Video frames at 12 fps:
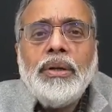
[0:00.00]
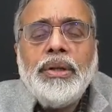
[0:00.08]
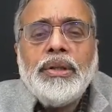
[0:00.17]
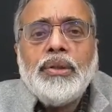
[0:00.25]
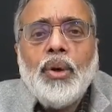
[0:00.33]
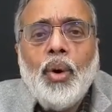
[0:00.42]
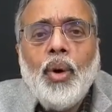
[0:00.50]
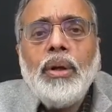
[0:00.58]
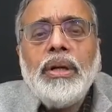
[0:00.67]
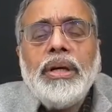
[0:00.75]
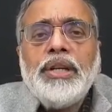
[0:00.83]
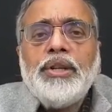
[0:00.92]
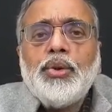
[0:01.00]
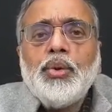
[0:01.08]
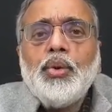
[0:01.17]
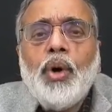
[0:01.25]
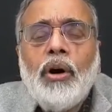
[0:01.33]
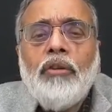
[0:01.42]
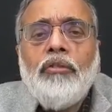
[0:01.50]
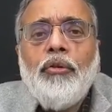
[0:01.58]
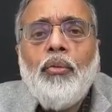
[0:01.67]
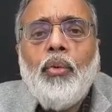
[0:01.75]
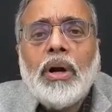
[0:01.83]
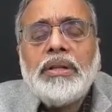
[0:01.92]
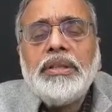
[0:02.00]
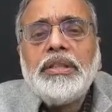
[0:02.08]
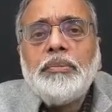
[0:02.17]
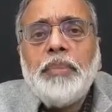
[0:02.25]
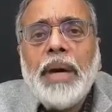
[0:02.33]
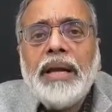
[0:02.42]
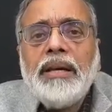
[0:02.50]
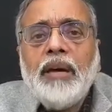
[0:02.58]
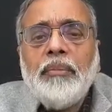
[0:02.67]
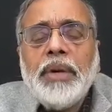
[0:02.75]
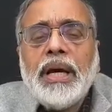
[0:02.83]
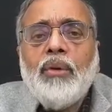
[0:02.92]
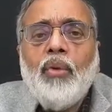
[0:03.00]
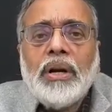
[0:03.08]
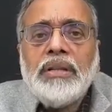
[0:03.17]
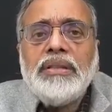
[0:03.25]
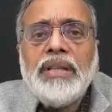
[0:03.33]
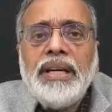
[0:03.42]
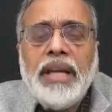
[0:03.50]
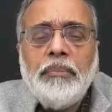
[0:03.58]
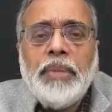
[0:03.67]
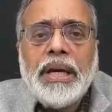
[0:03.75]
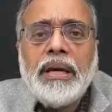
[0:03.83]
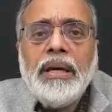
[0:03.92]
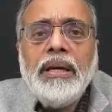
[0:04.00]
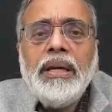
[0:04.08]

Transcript: this whole issue of what is pandemic, what is endemic,